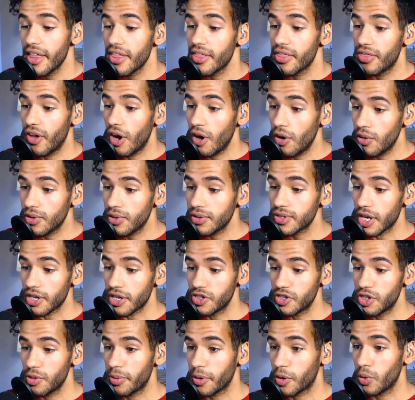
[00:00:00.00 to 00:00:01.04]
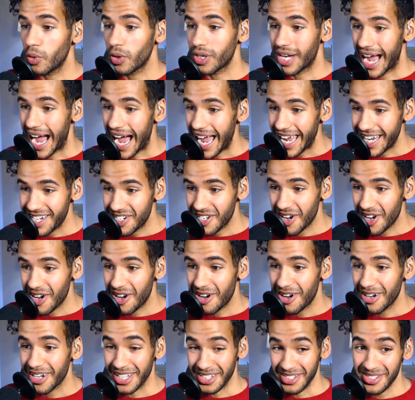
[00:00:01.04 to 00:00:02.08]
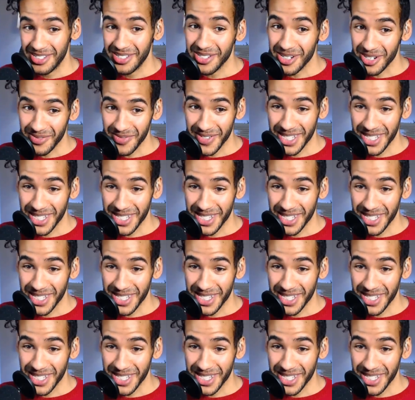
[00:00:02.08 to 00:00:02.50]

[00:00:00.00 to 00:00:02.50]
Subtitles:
Those are super cool. Guide dog and service